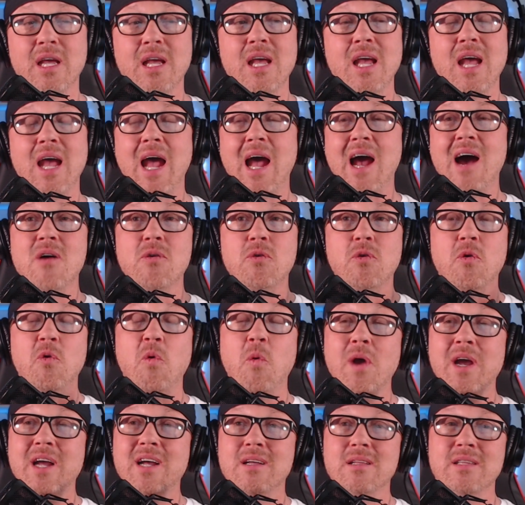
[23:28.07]
How
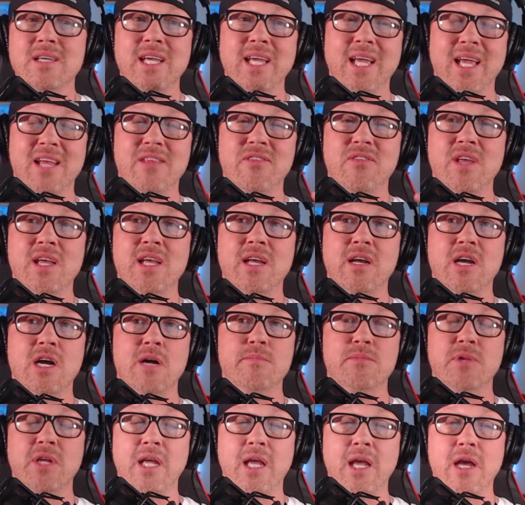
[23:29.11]
quickly can they
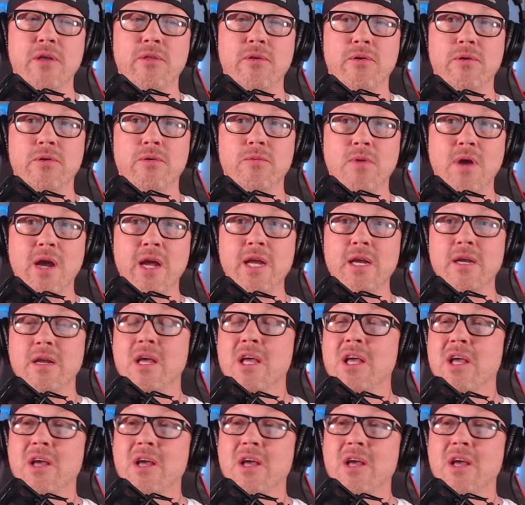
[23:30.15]
come together, right?